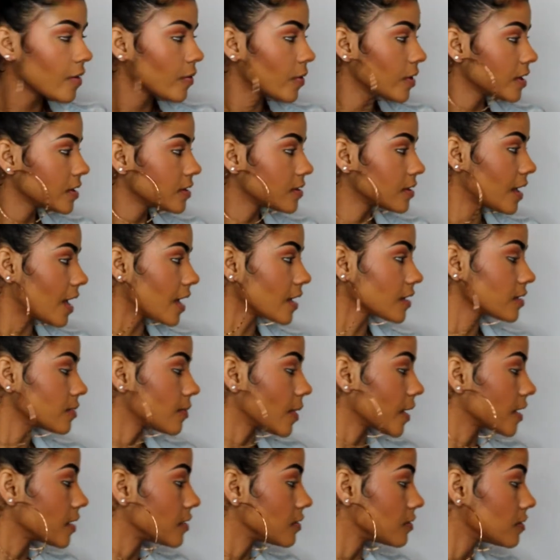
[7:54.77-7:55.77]
Where is I
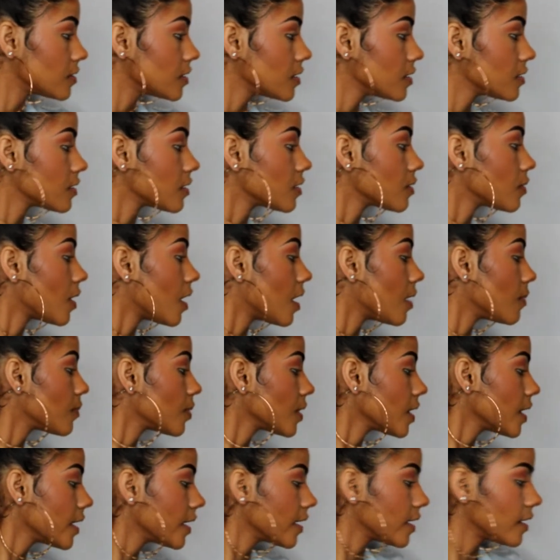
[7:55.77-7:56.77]
my concealer while I'm
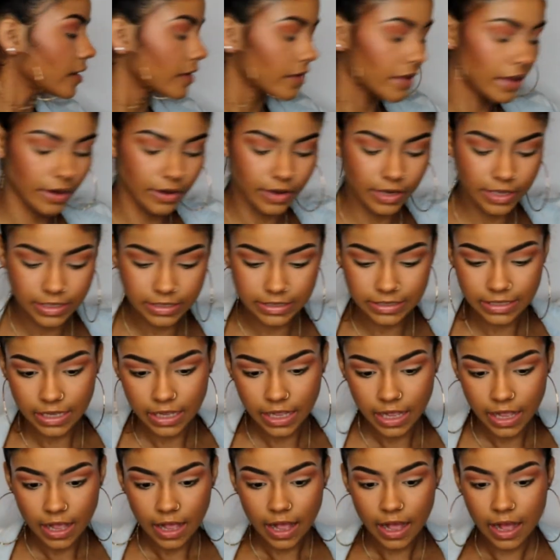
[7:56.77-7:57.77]
playing? Here it is.
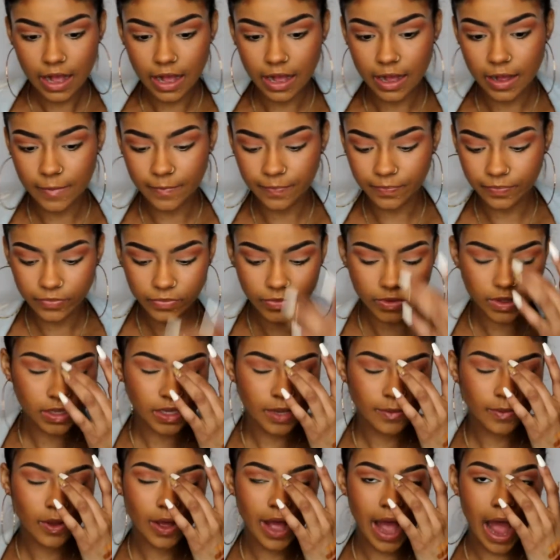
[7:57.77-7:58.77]
Um,
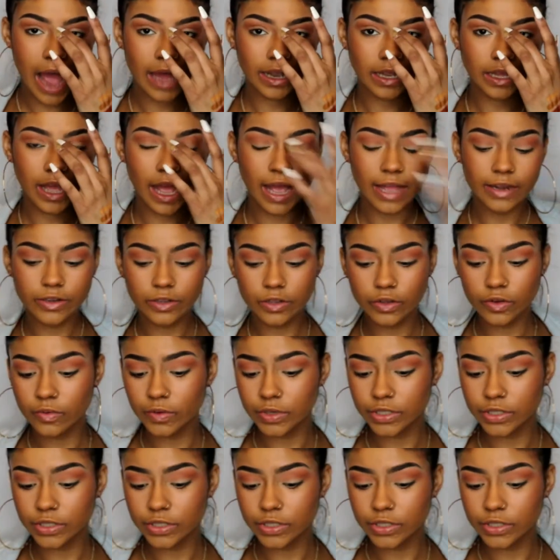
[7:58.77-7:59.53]
typical eye look I do.